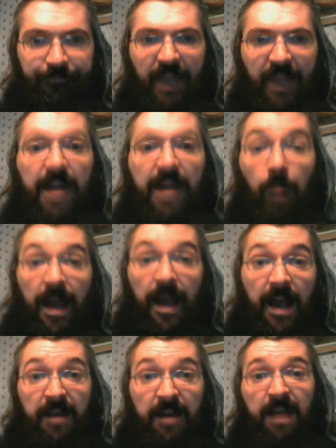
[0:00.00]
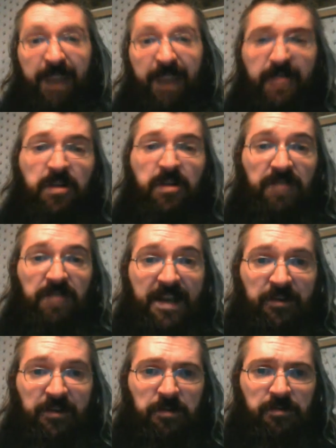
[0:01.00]
Anyway, I found out
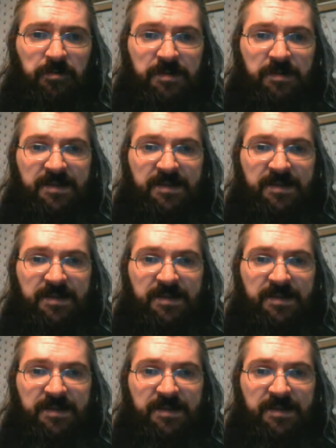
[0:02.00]
later it was